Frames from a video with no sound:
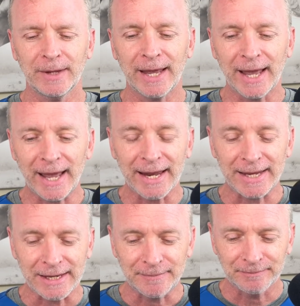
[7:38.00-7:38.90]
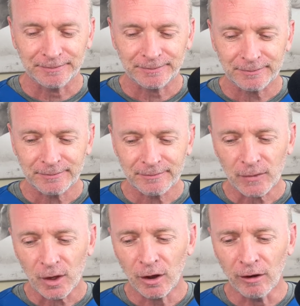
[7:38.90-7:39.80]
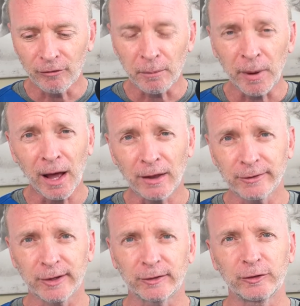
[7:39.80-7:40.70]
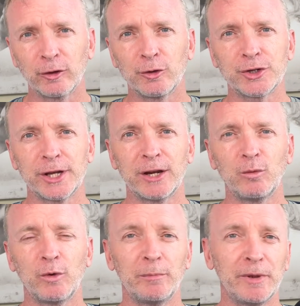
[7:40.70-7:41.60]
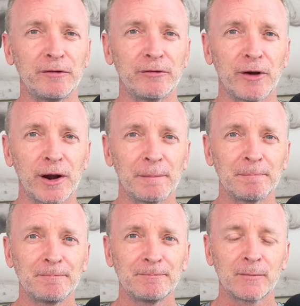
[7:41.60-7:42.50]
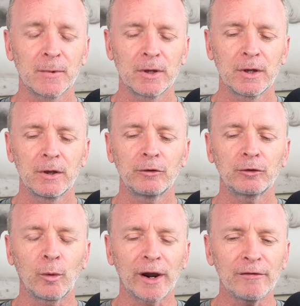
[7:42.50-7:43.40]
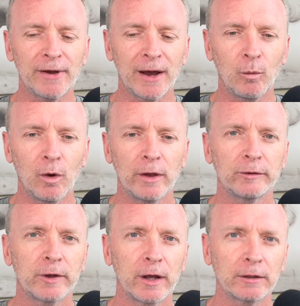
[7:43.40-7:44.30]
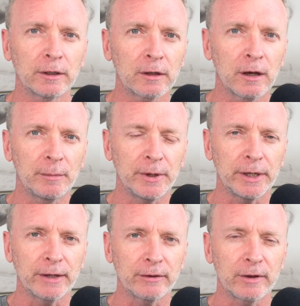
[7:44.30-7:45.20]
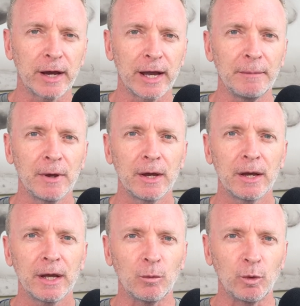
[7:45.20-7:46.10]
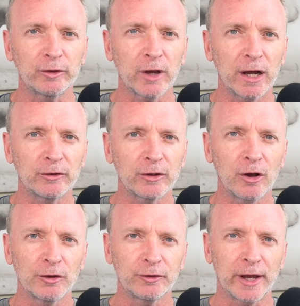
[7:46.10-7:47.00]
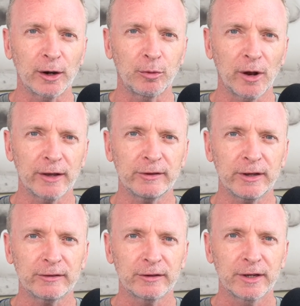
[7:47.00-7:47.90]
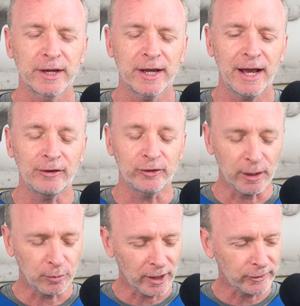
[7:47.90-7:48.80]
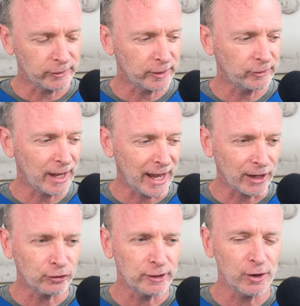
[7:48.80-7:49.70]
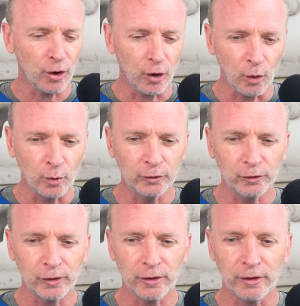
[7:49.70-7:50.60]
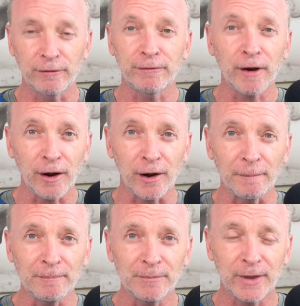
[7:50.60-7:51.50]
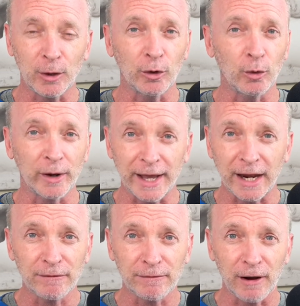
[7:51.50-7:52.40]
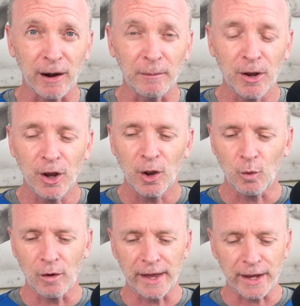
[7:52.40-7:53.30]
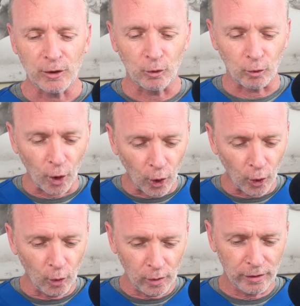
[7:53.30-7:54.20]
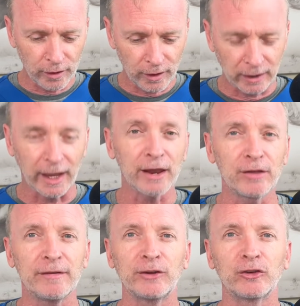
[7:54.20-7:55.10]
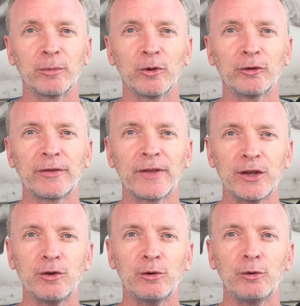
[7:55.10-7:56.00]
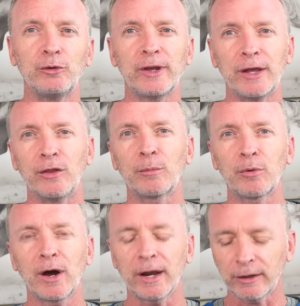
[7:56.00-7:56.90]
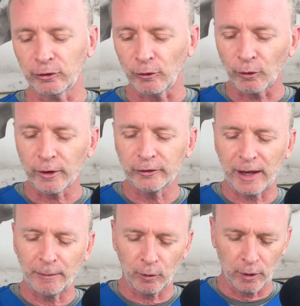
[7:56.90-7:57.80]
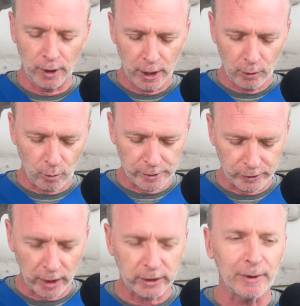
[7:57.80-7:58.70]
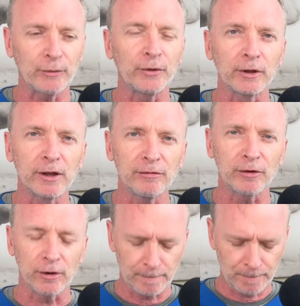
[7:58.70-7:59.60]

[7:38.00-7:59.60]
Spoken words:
any of the politics associated with big farm. So what I found was a little company at the time in Wisconsin called Standard Process. And Standard Process actually owns the farm. They own an organic farm where they grow a lot of the vegetables that they use in their products. So for example, when we talked about the liver